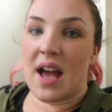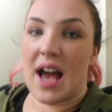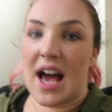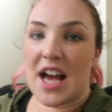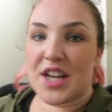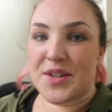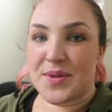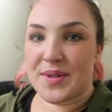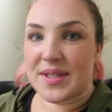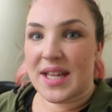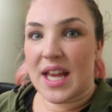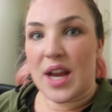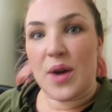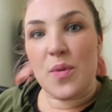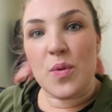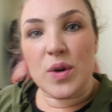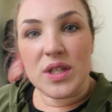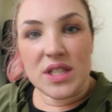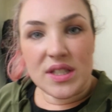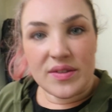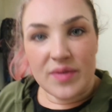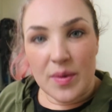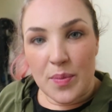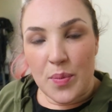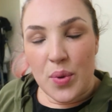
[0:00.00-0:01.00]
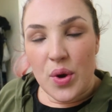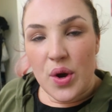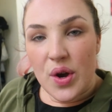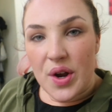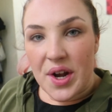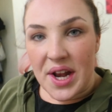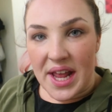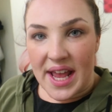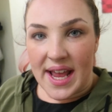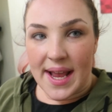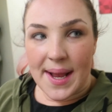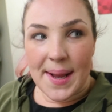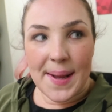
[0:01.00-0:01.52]
Ash was like, what's for
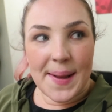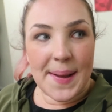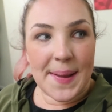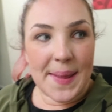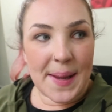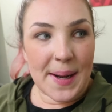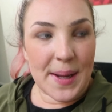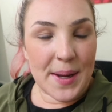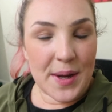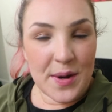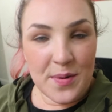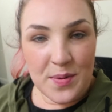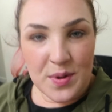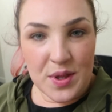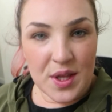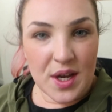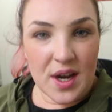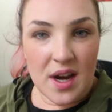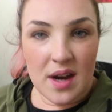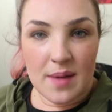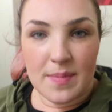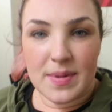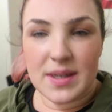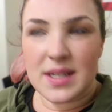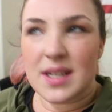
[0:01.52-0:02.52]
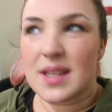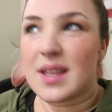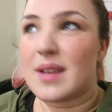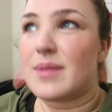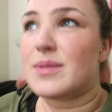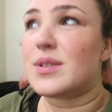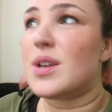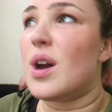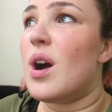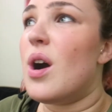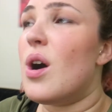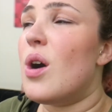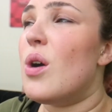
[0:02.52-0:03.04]
pudding? And I opened the cupboard and there
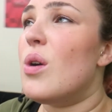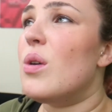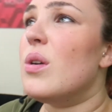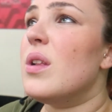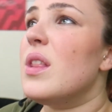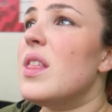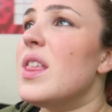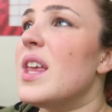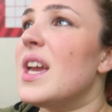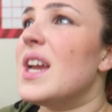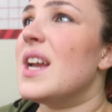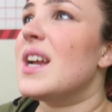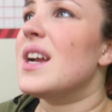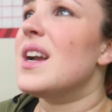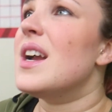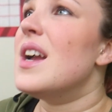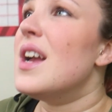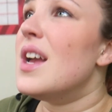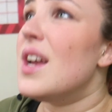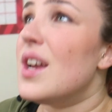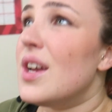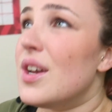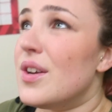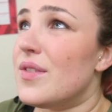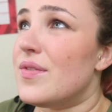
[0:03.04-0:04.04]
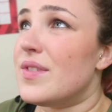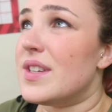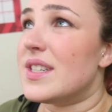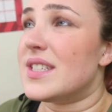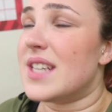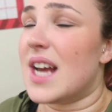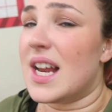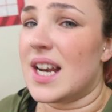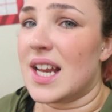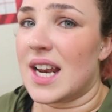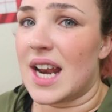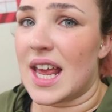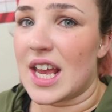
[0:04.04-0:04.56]
was a whole thing of
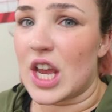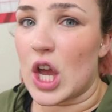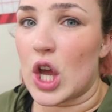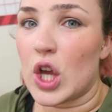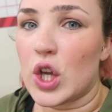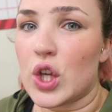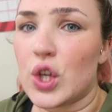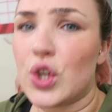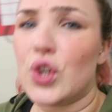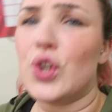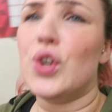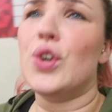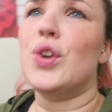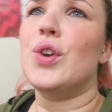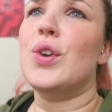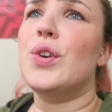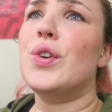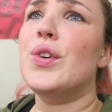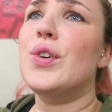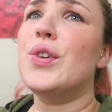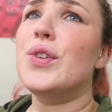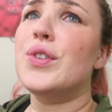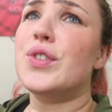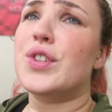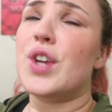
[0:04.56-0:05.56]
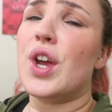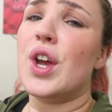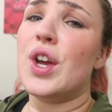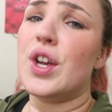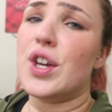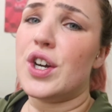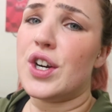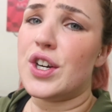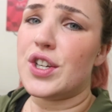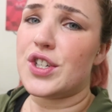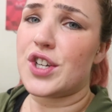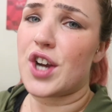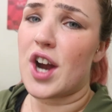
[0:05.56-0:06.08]
Nutella, like a huge
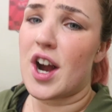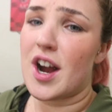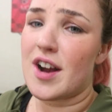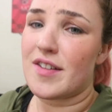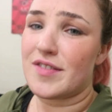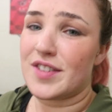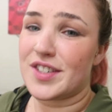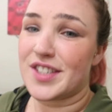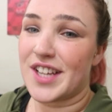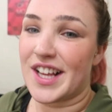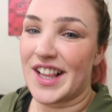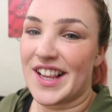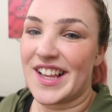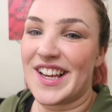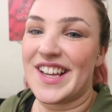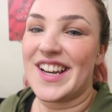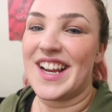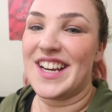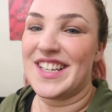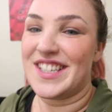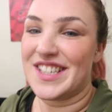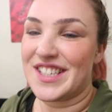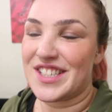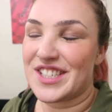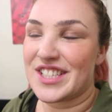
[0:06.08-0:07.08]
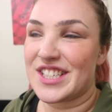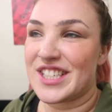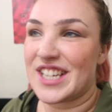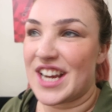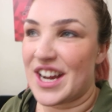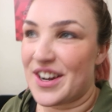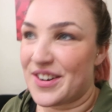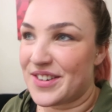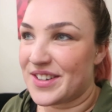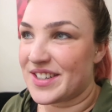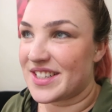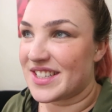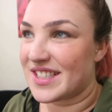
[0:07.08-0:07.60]
jar of Nutella, and I did
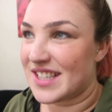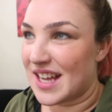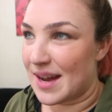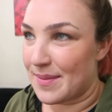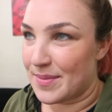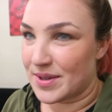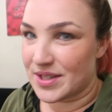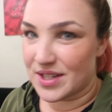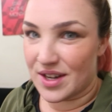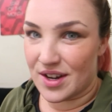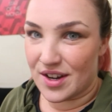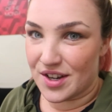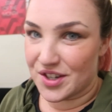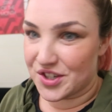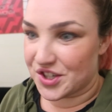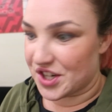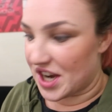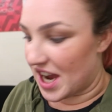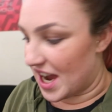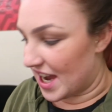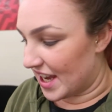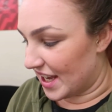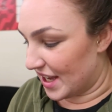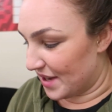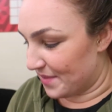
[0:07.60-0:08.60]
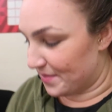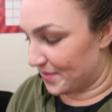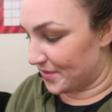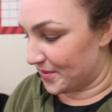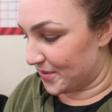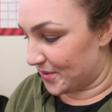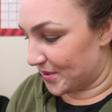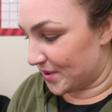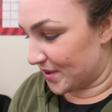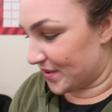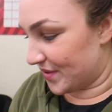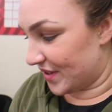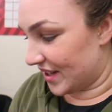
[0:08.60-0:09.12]
shout sabotage at him,
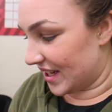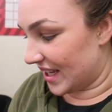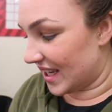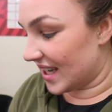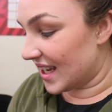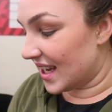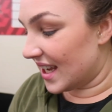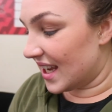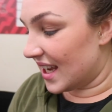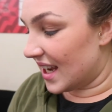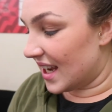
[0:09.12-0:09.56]
which was funny.